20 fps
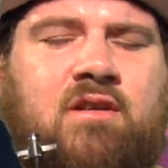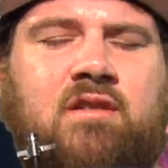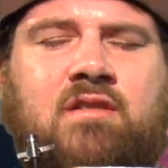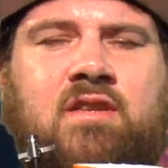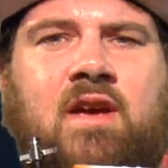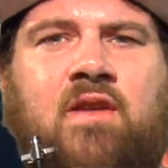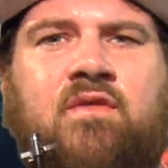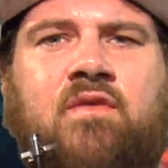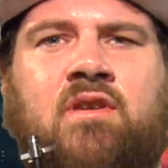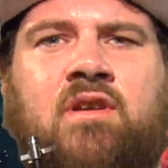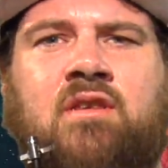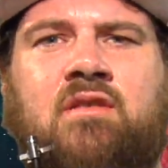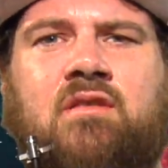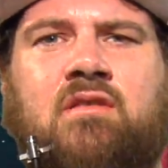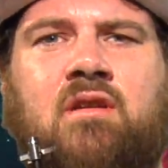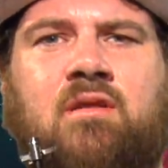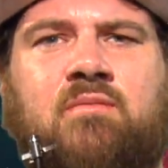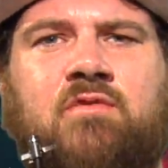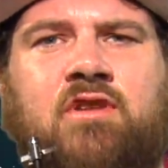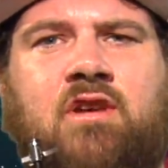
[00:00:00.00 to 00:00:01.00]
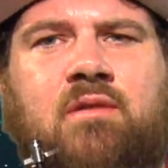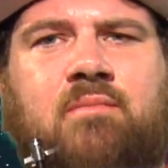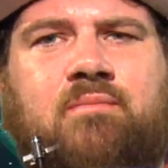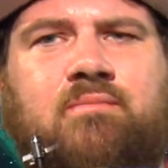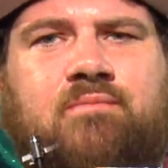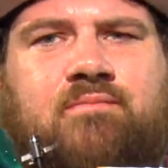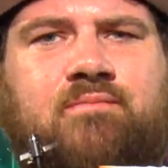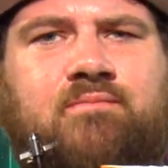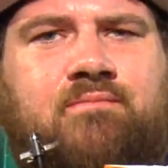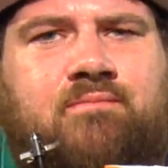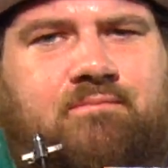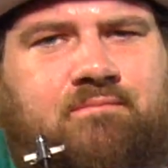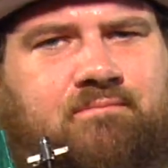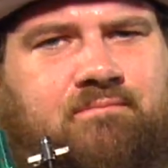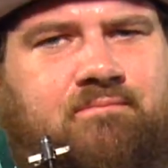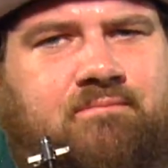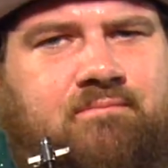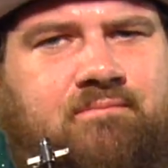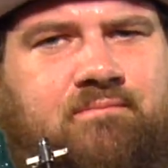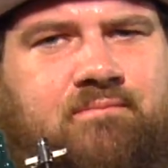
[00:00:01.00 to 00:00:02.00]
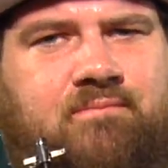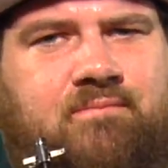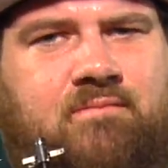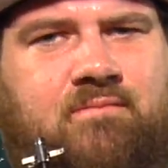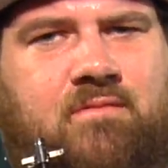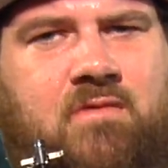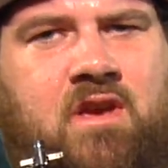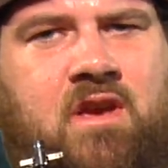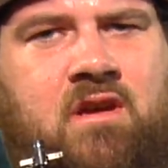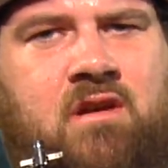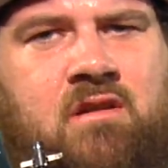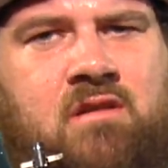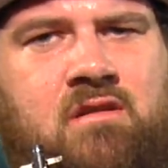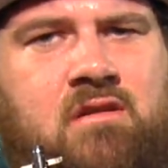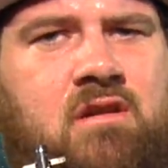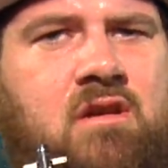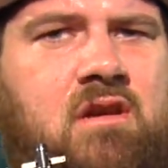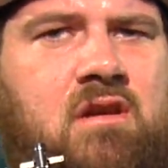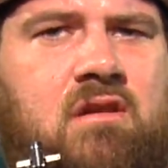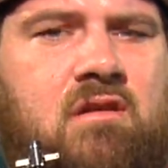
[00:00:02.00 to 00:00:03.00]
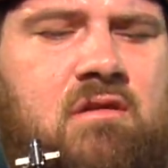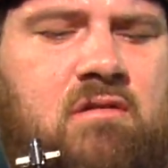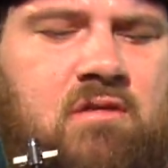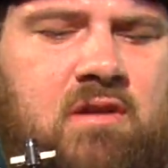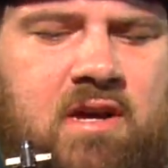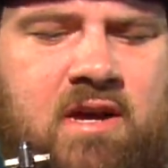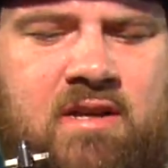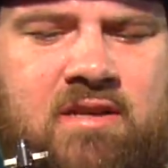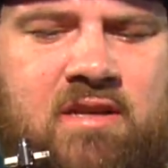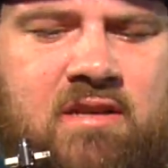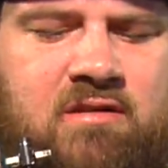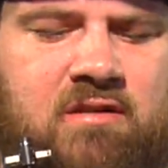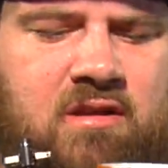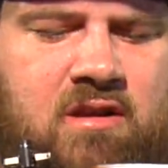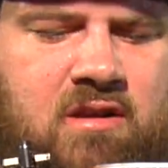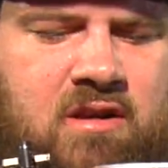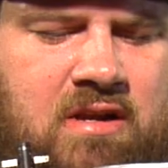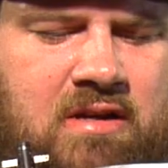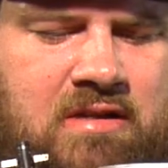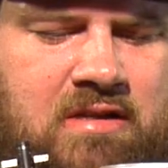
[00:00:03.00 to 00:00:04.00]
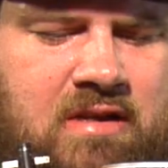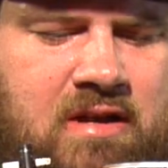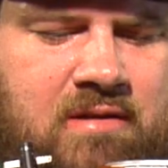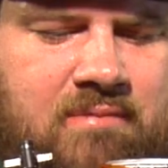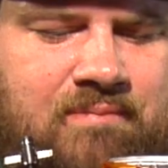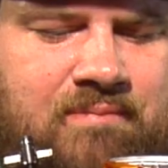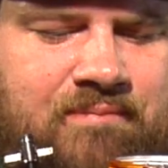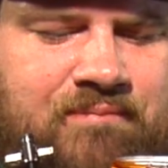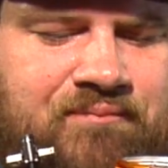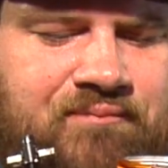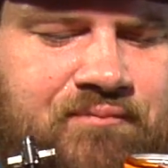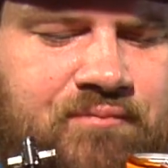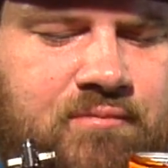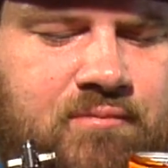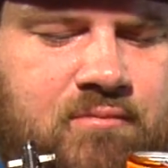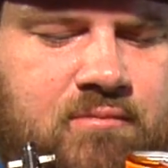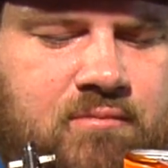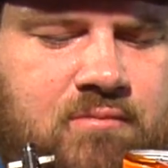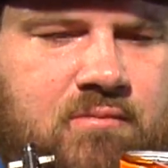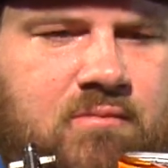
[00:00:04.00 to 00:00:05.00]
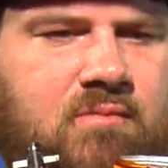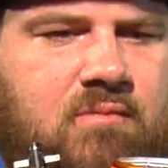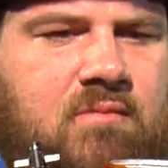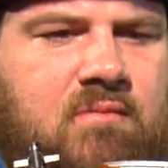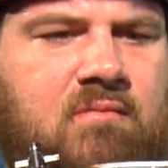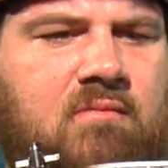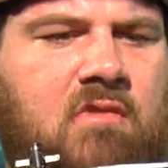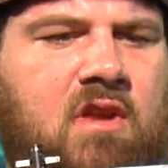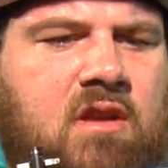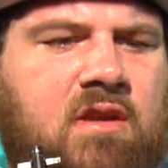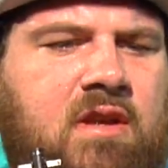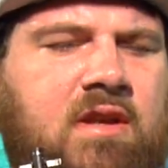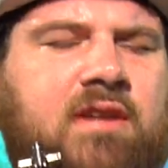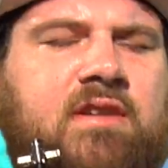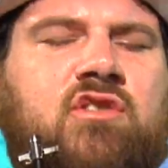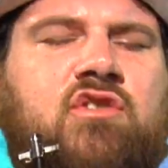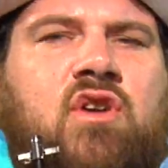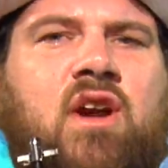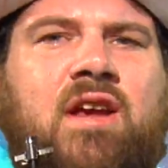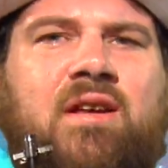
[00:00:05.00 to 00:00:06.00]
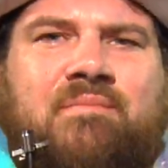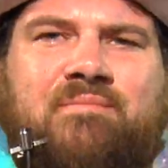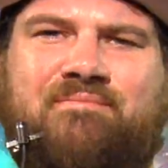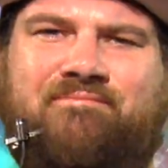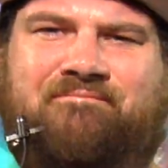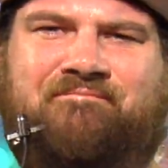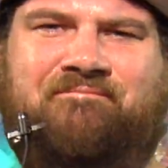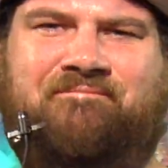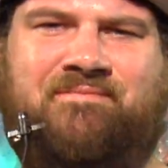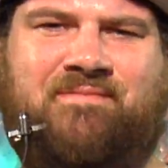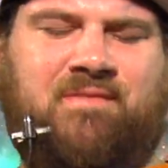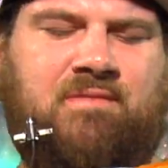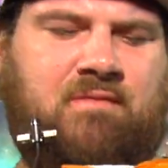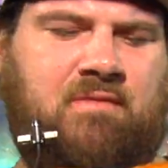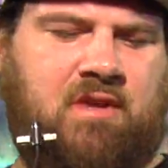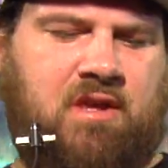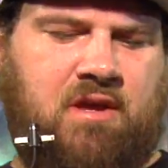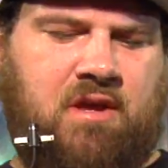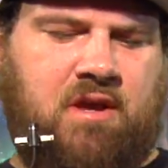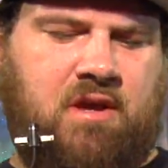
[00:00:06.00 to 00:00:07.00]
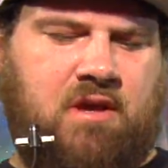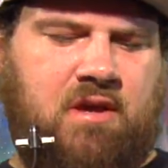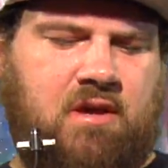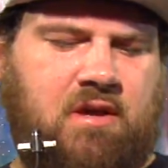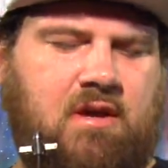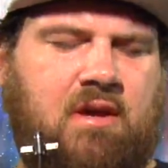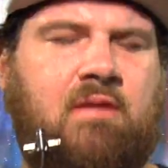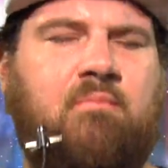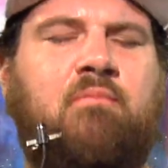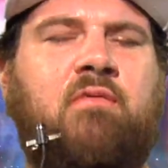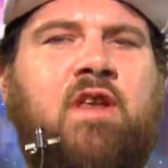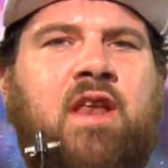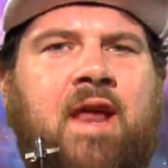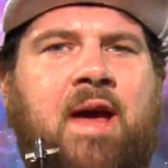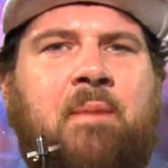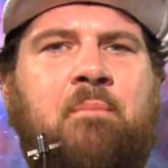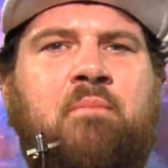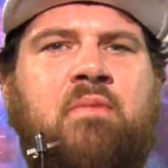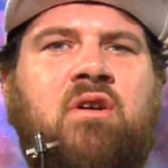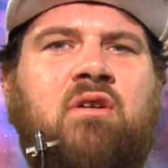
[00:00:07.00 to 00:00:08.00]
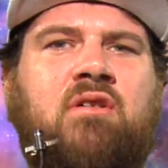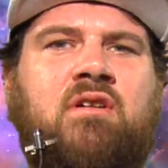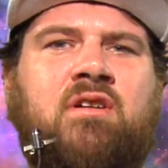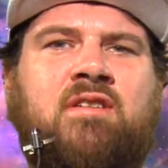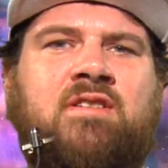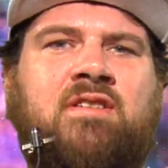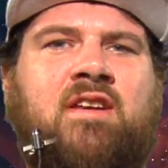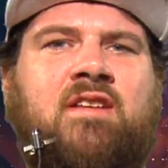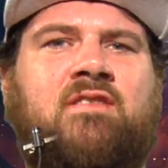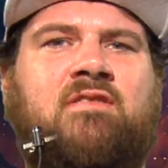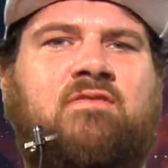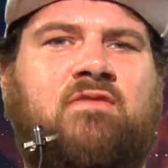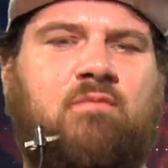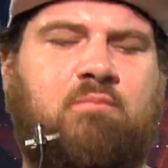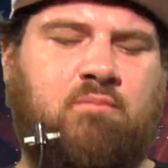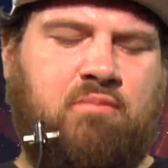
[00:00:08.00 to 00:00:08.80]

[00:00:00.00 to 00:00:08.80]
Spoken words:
Definite thumbs up. And I guess I'll see you next time. I need a drink. But not milk, because that's for